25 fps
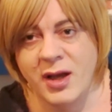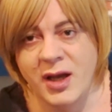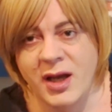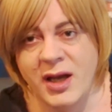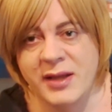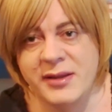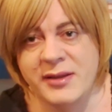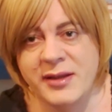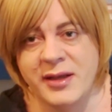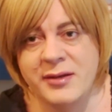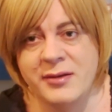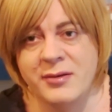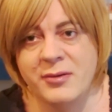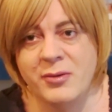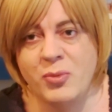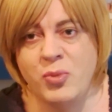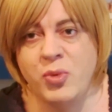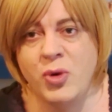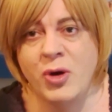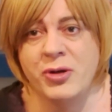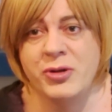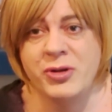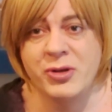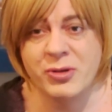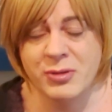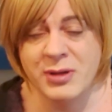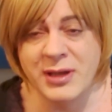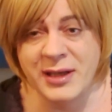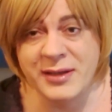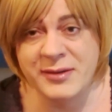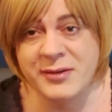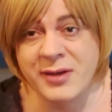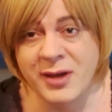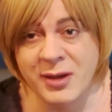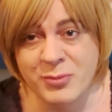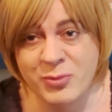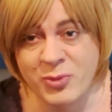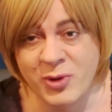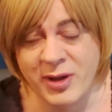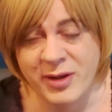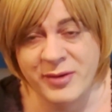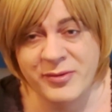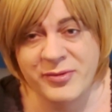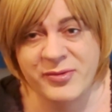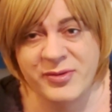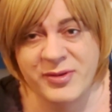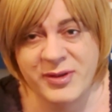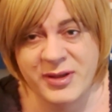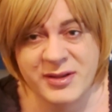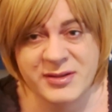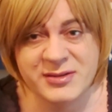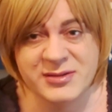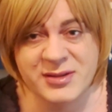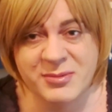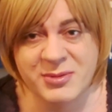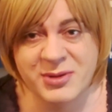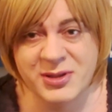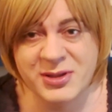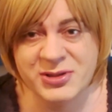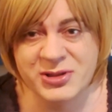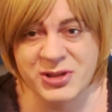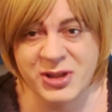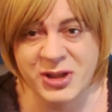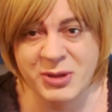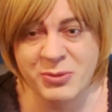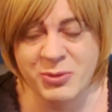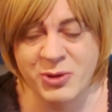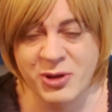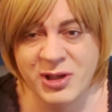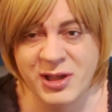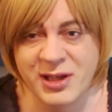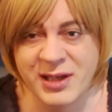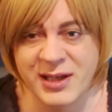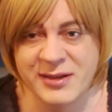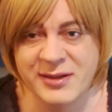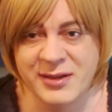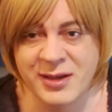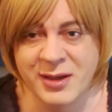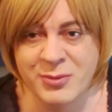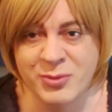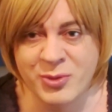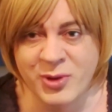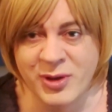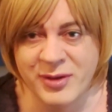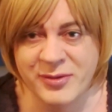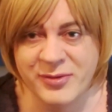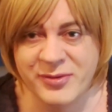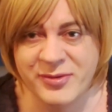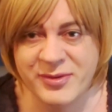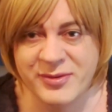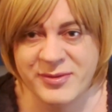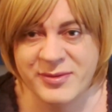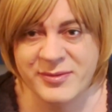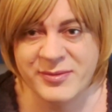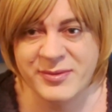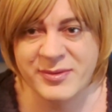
And then what you'll end up with is, I'm going to show you what you'll end up with.